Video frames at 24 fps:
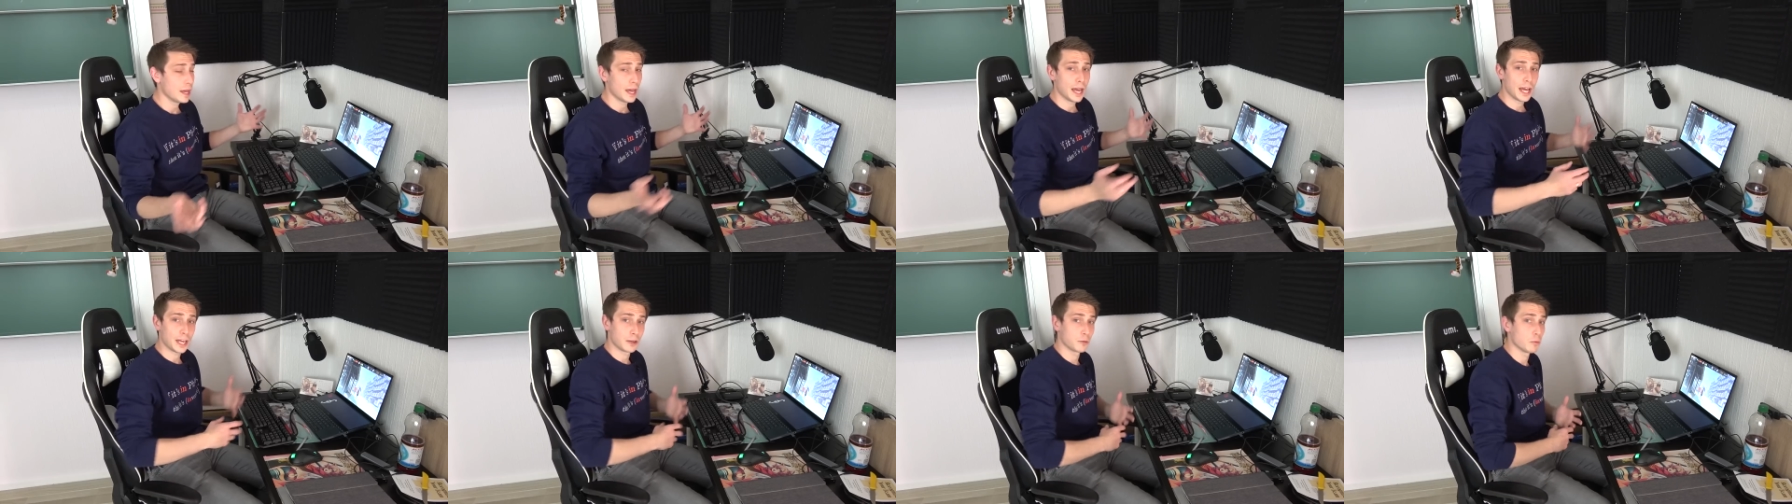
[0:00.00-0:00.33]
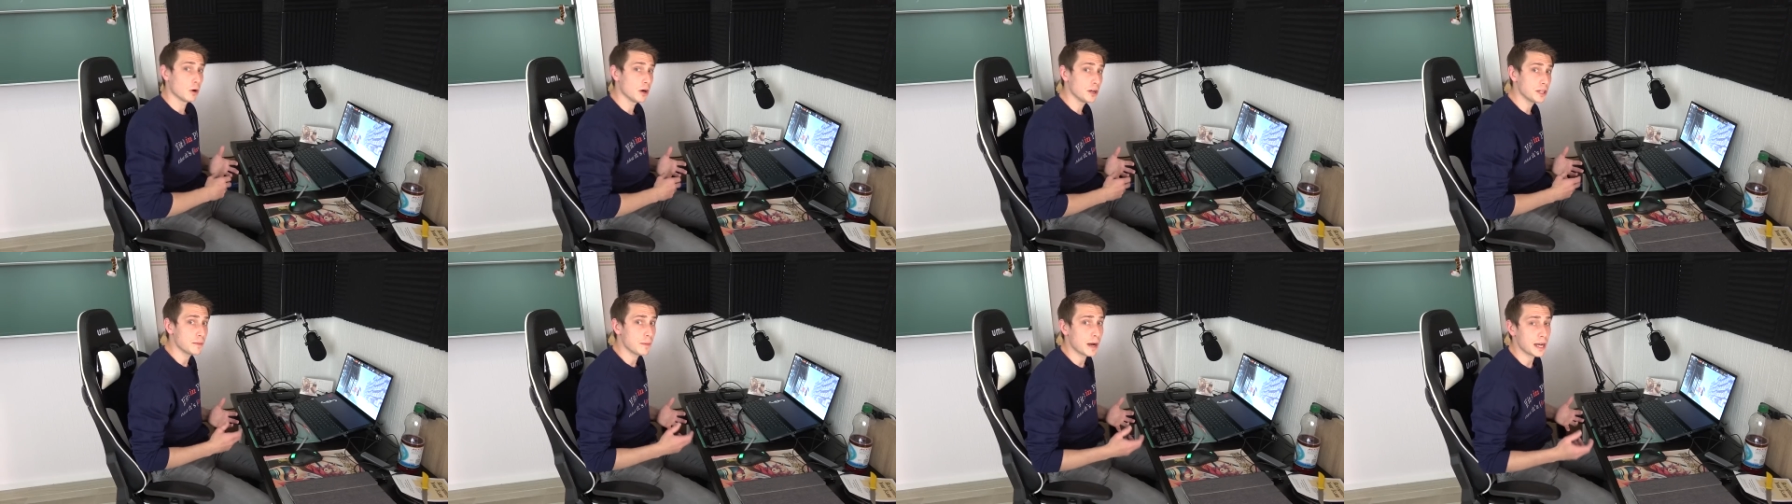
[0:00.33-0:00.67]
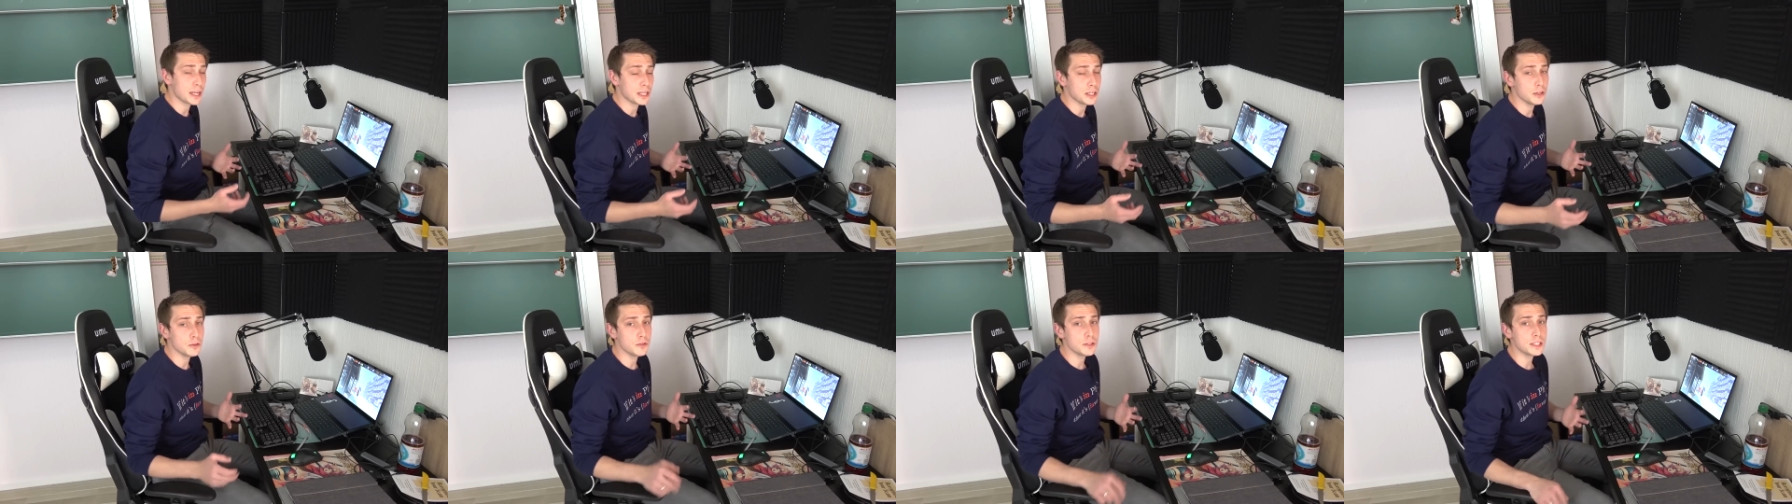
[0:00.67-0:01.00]
And what am
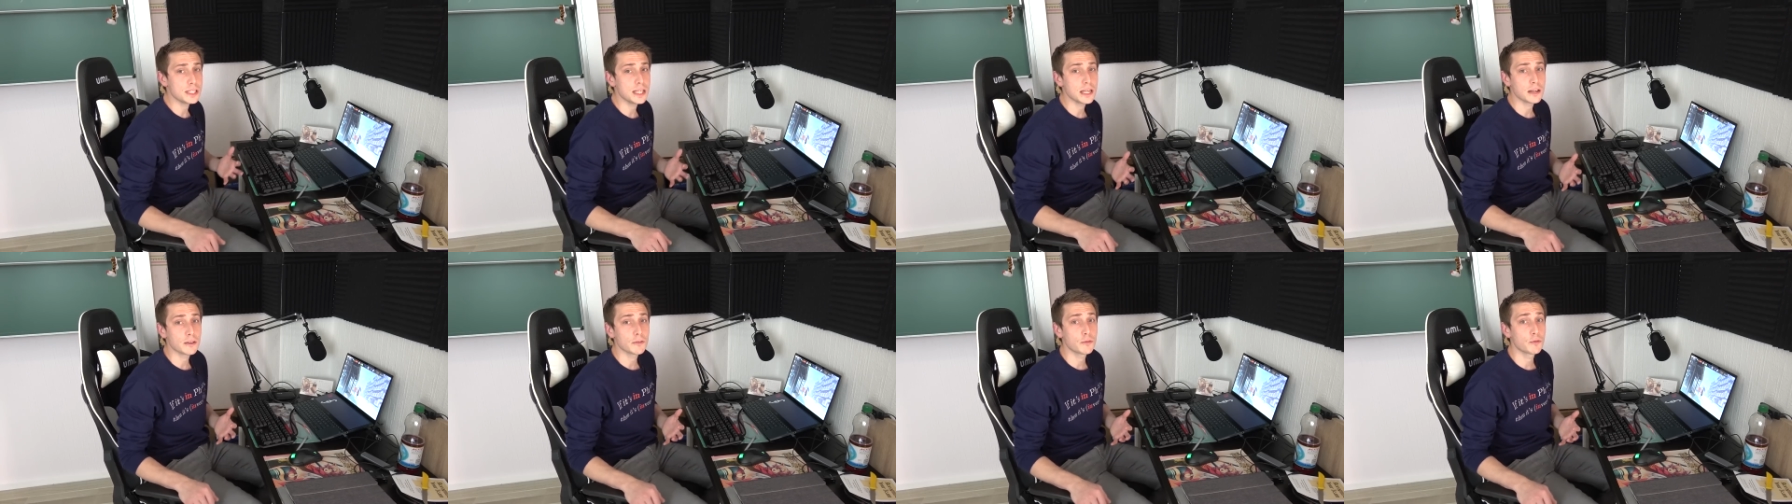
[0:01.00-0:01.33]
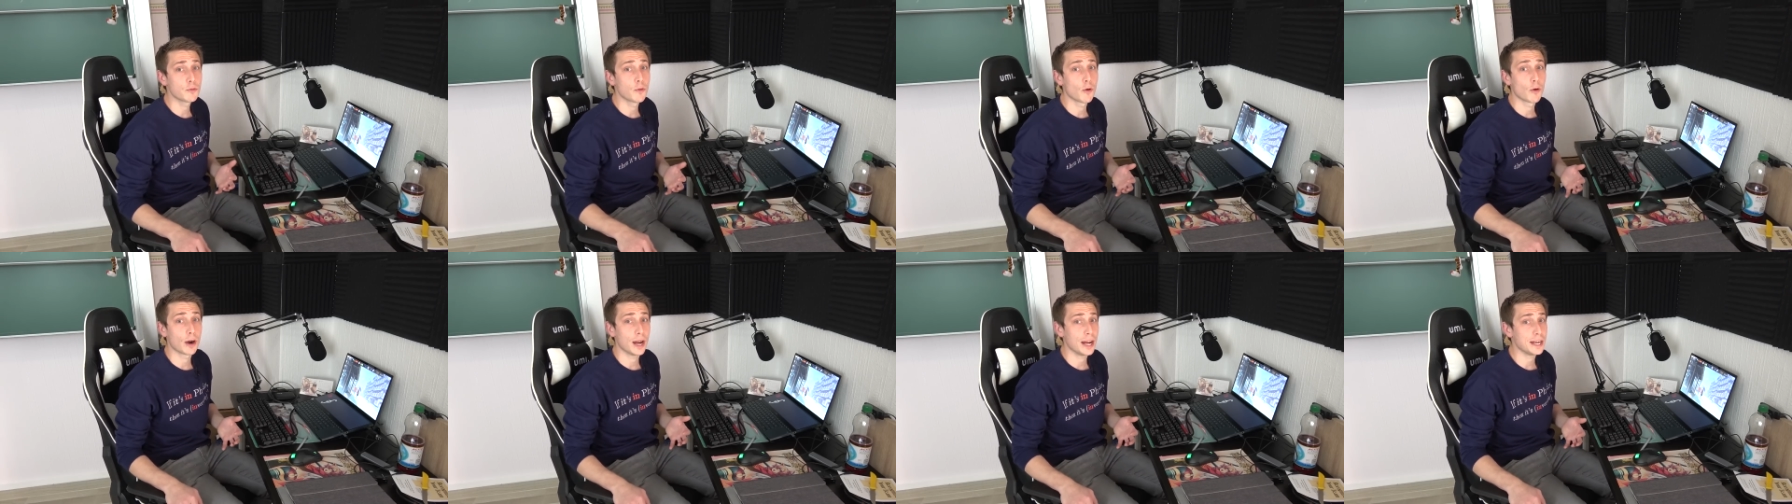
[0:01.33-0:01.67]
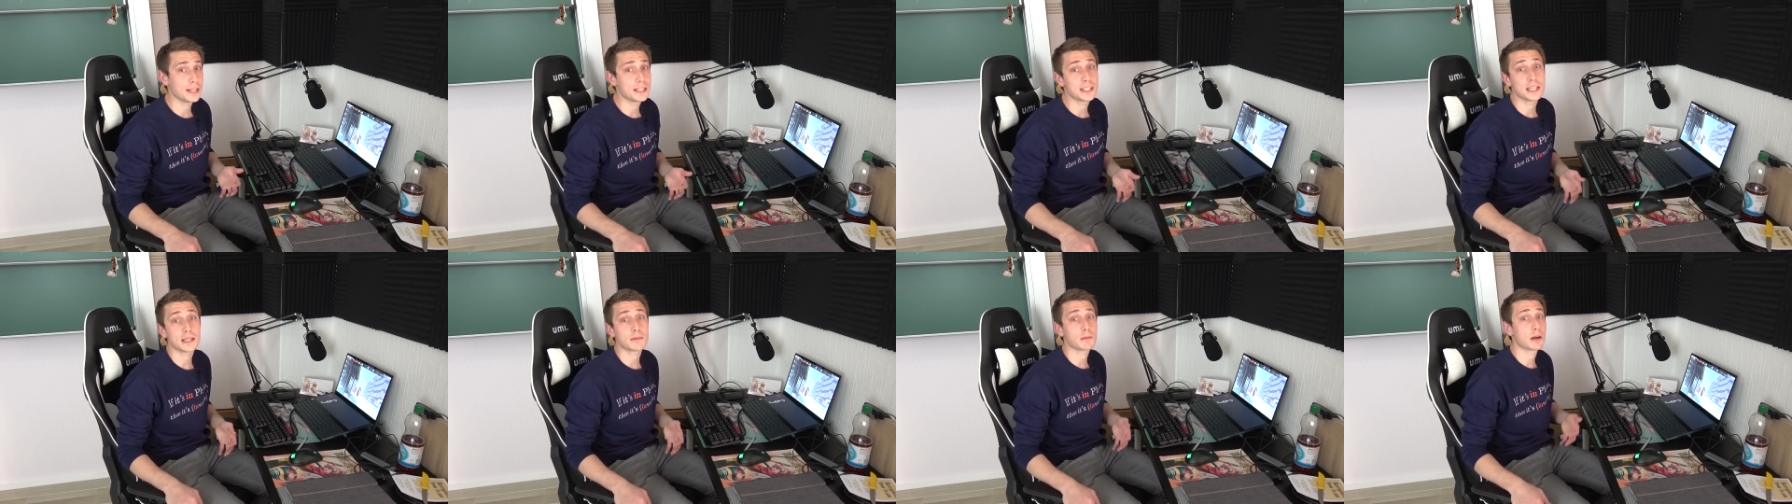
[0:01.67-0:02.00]
I using for
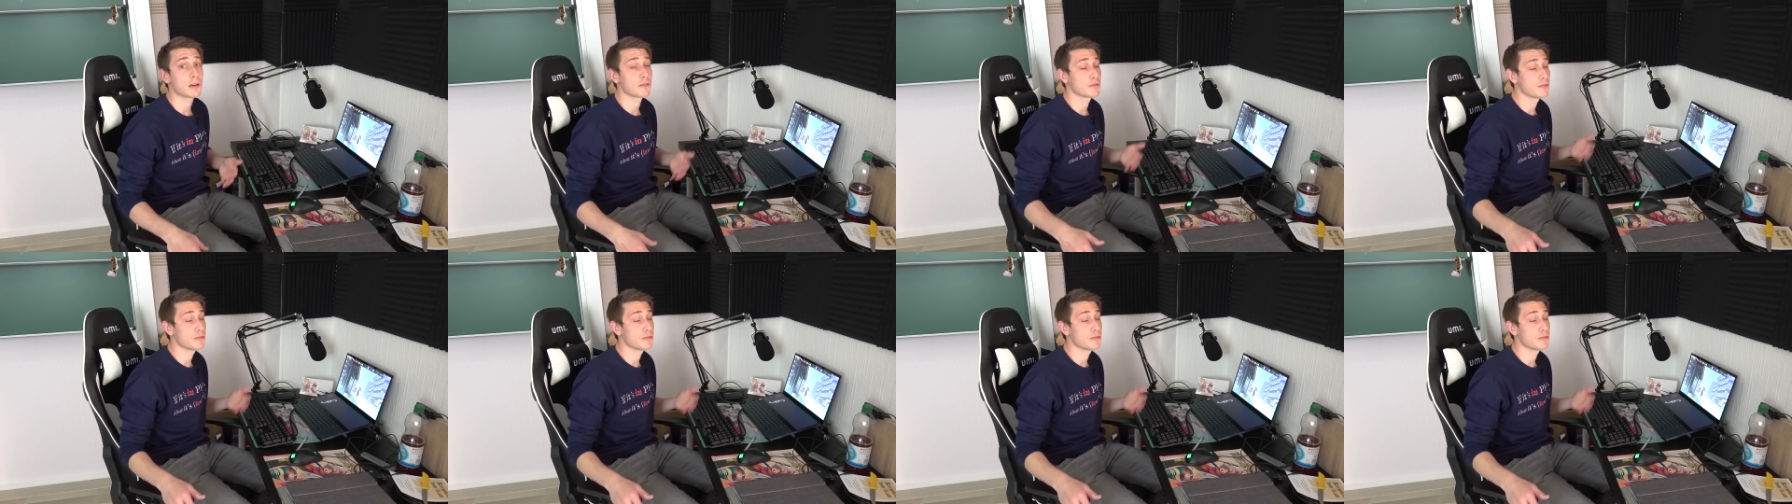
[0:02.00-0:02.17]
editing my